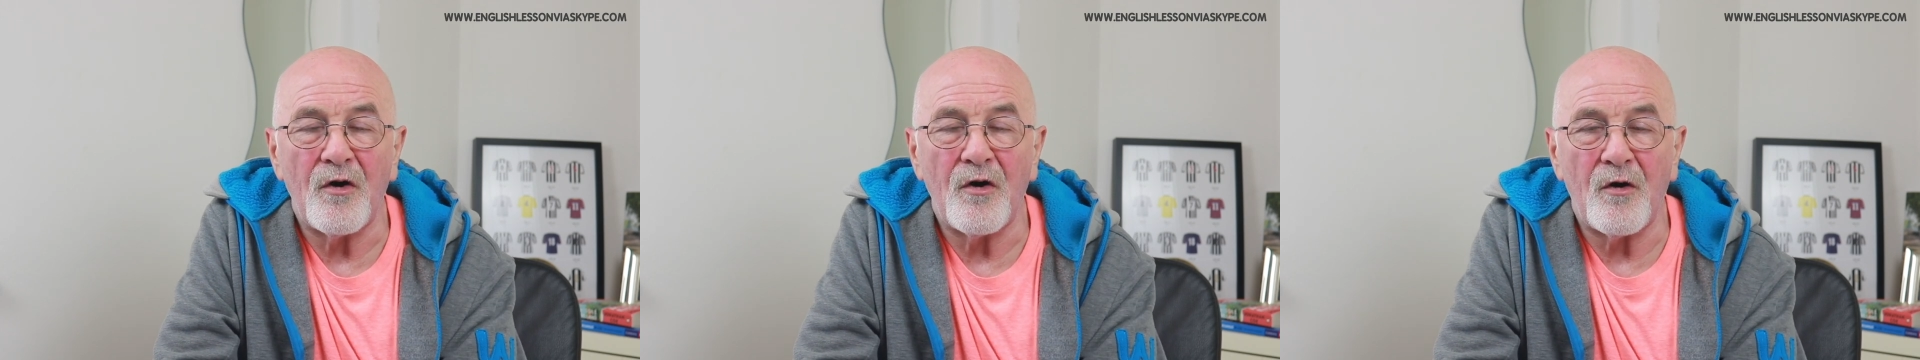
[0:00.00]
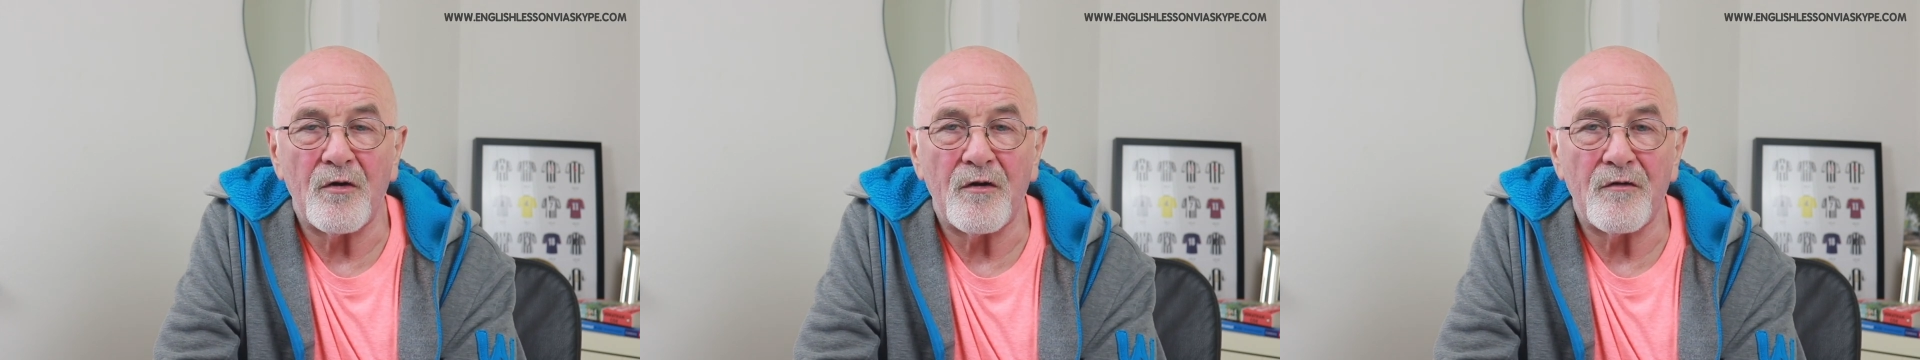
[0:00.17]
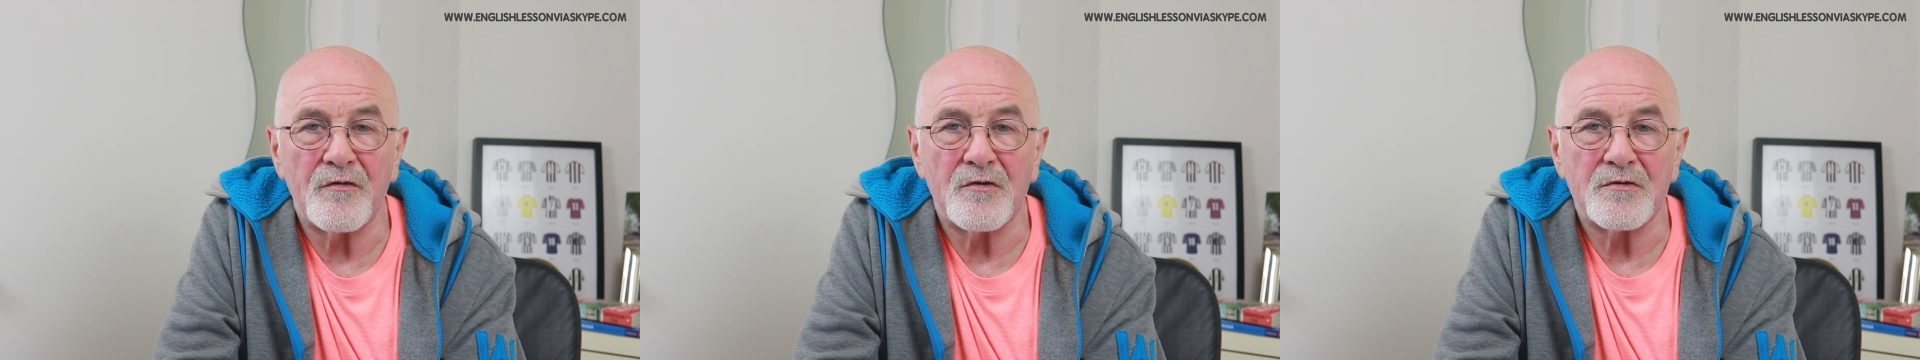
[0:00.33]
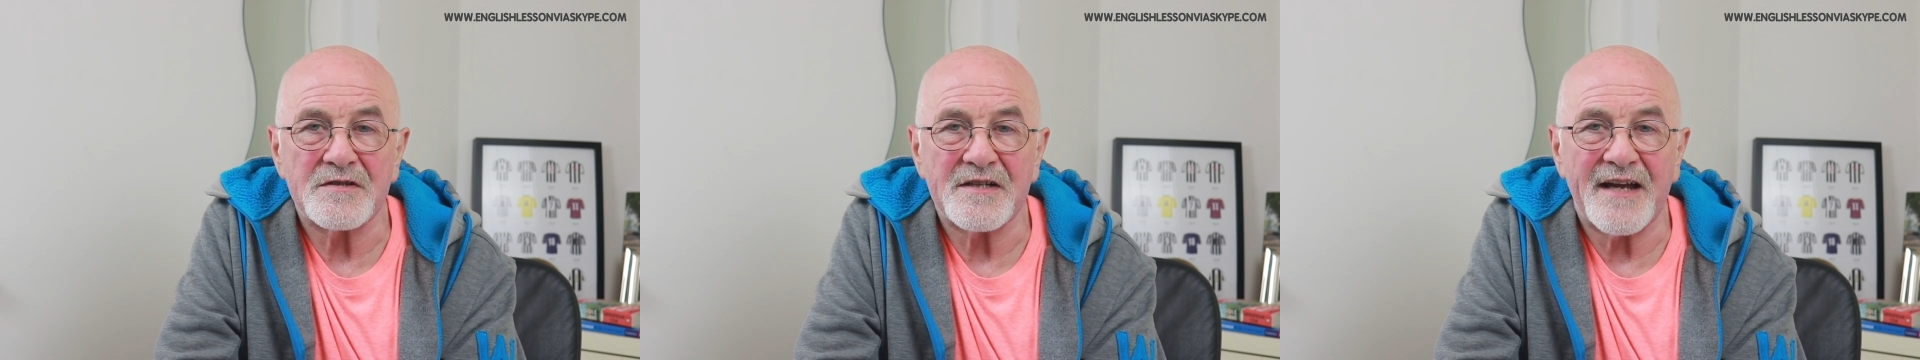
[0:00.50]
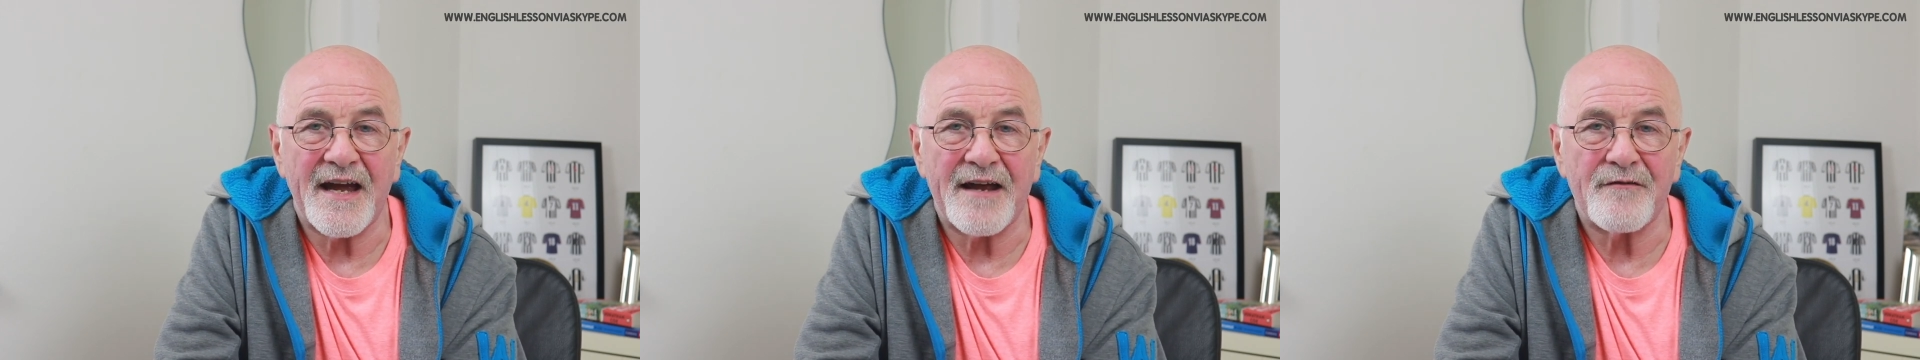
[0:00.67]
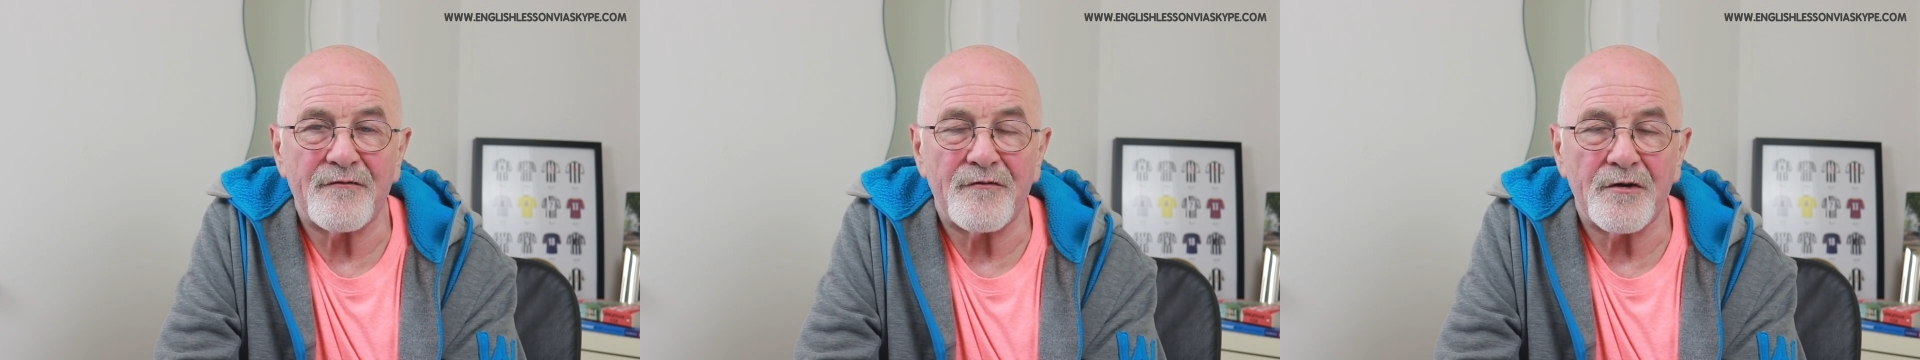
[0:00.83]
all of those
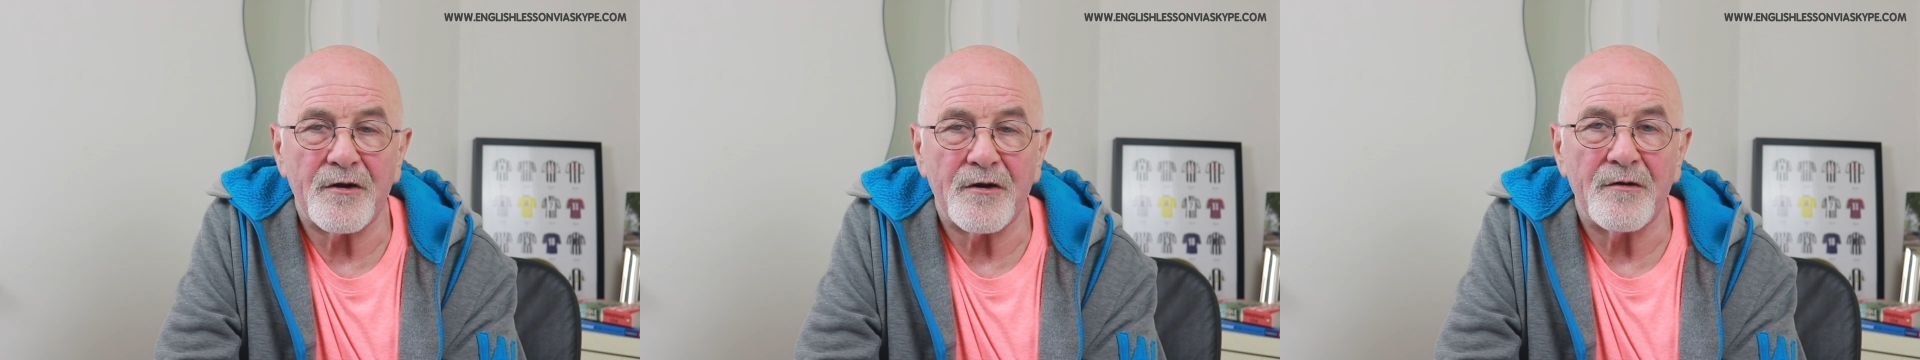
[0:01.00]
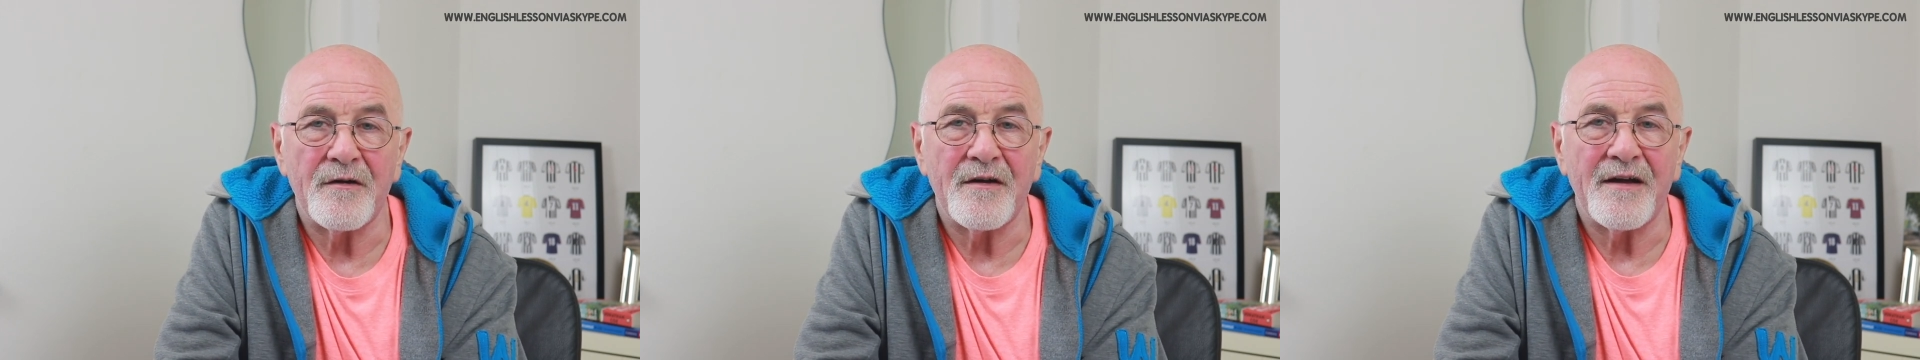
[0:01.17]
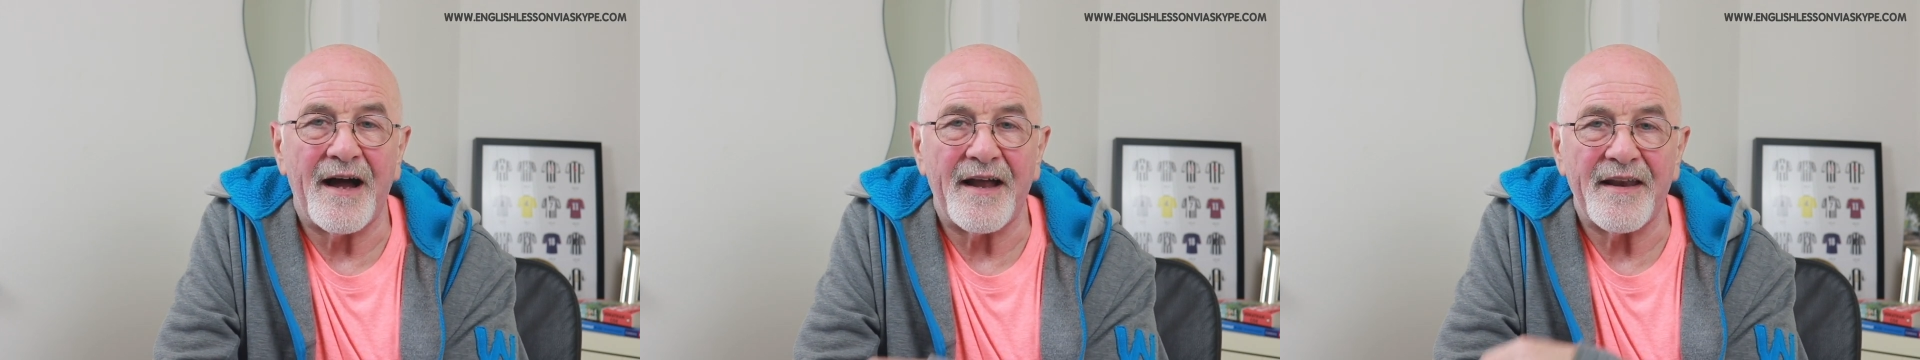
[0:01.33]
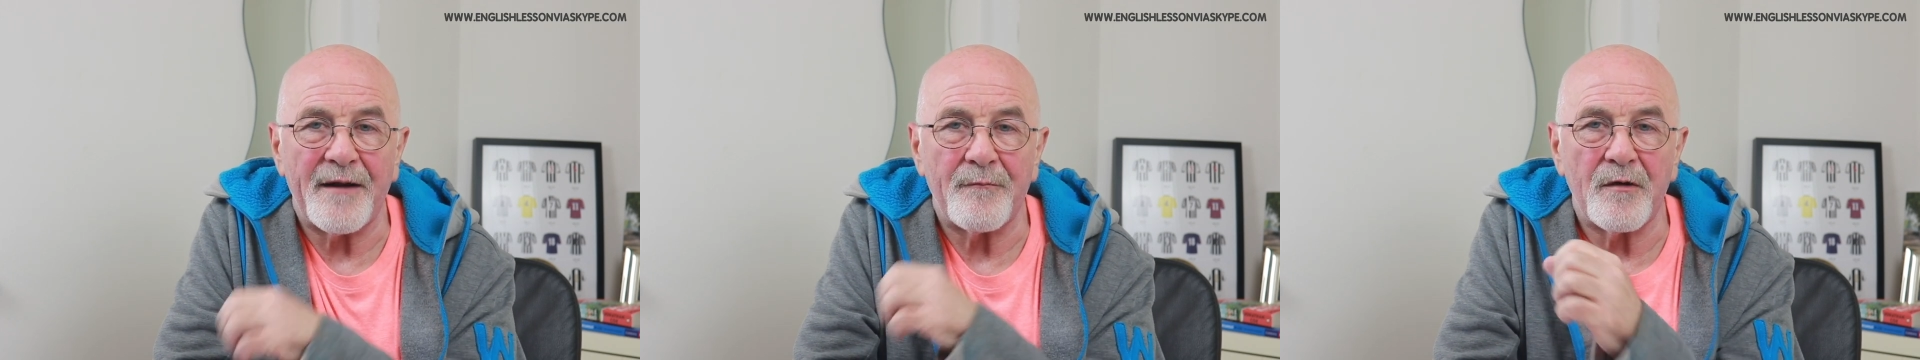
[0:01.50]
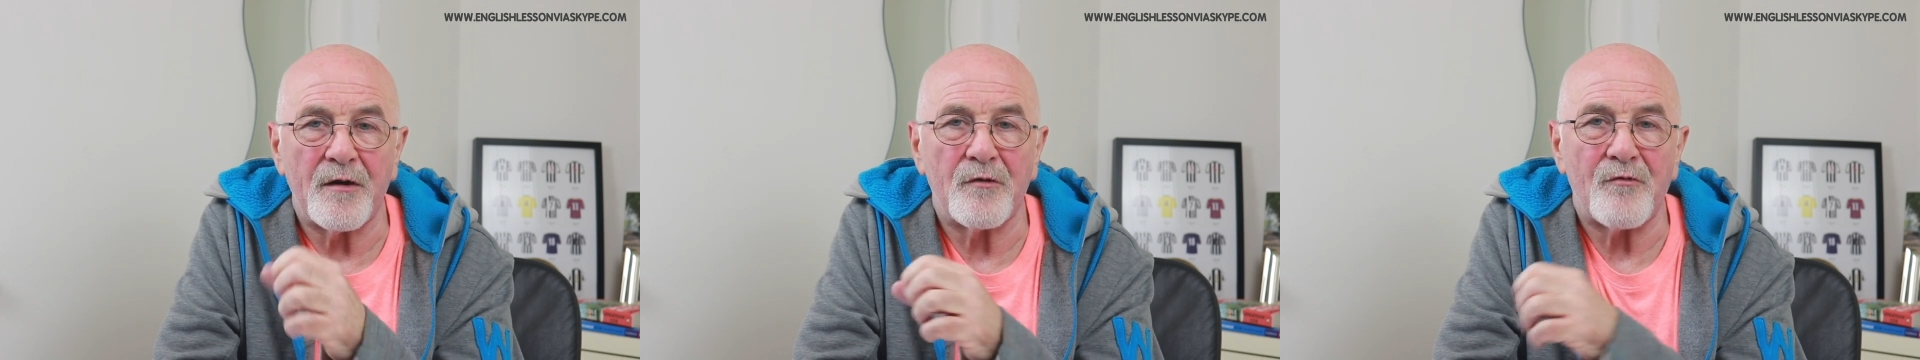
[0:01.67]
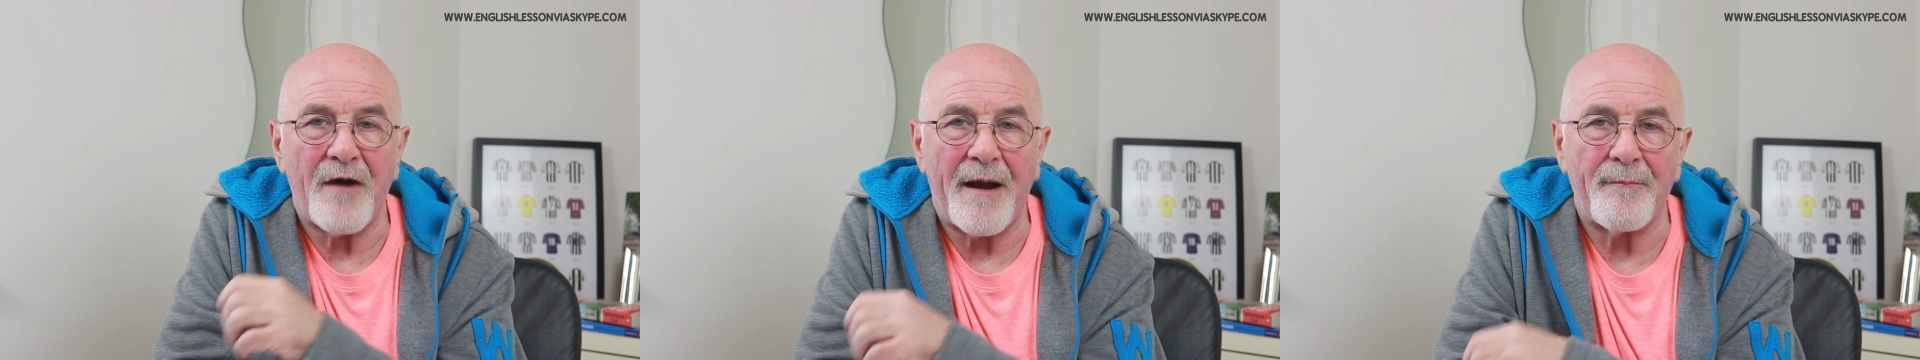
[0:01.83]
again for you and then
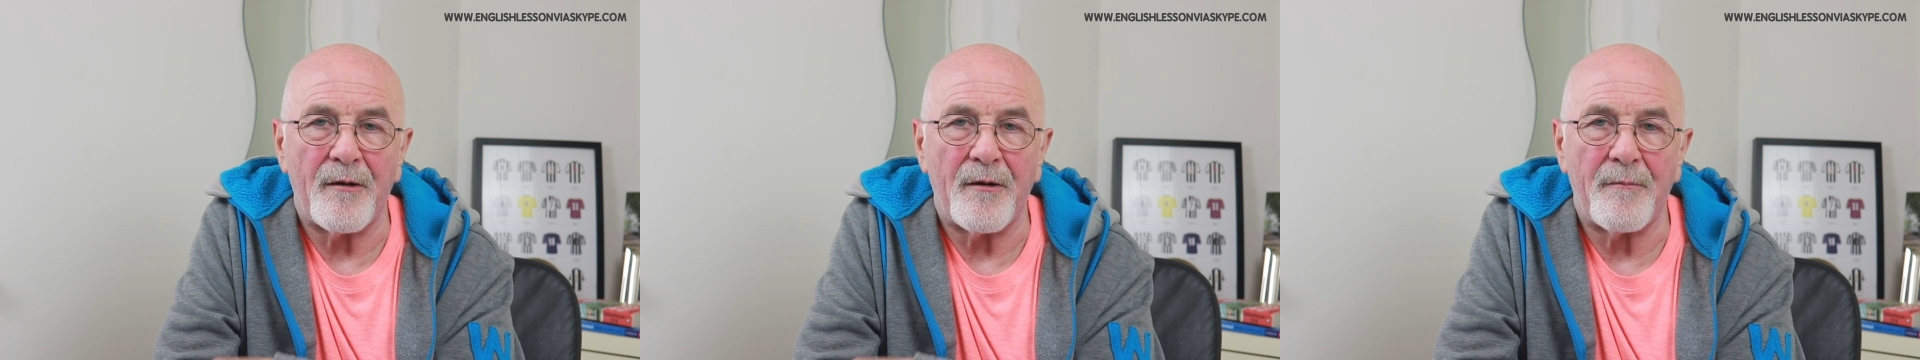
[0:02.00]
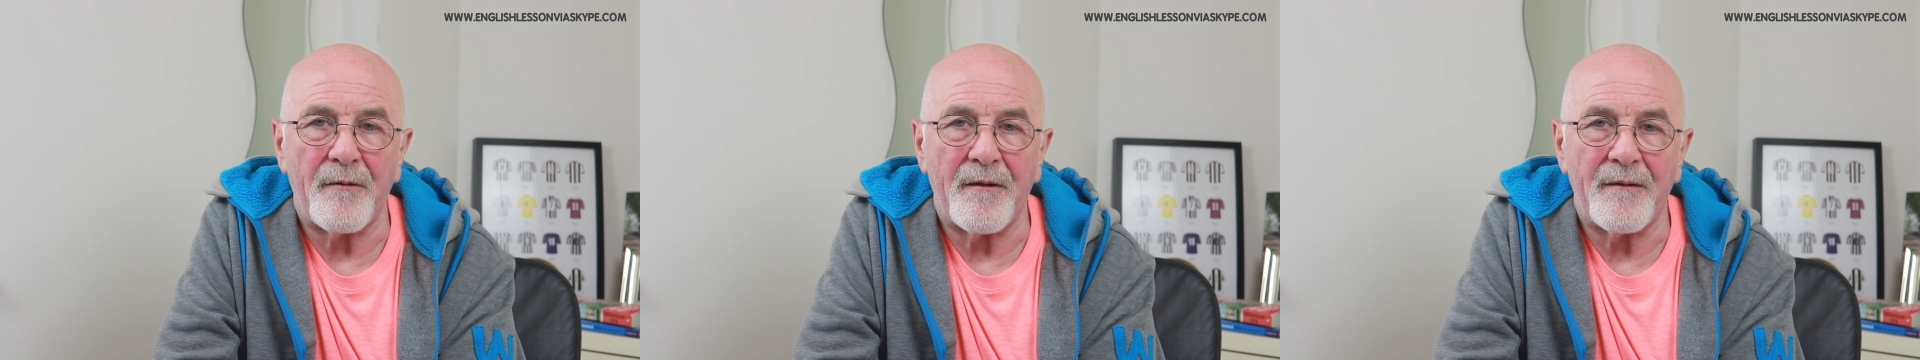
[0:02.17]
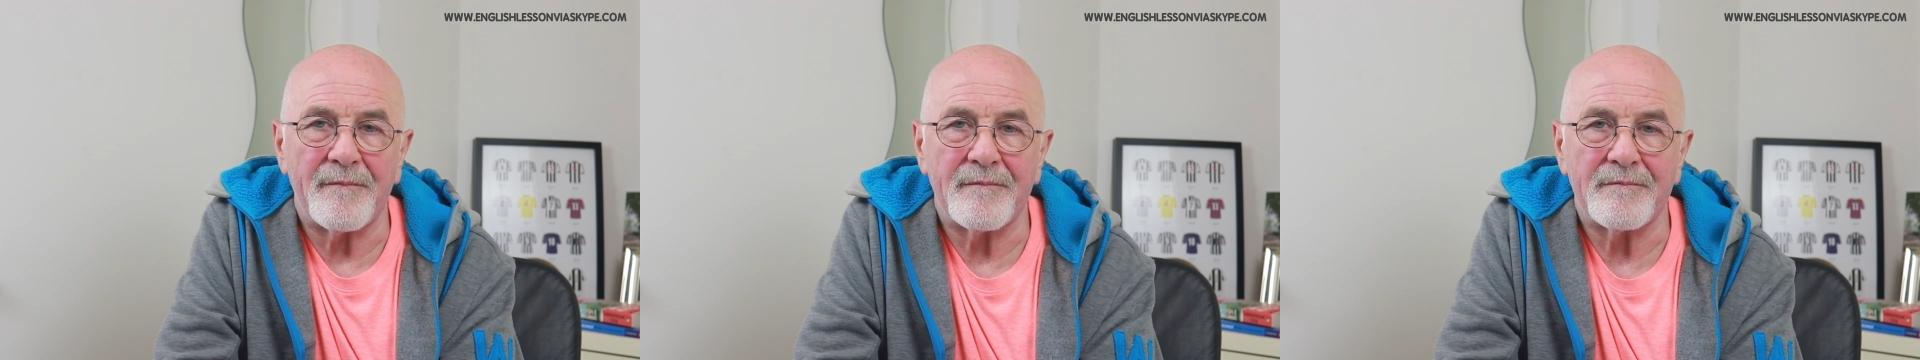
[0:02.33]
we'll wrap up.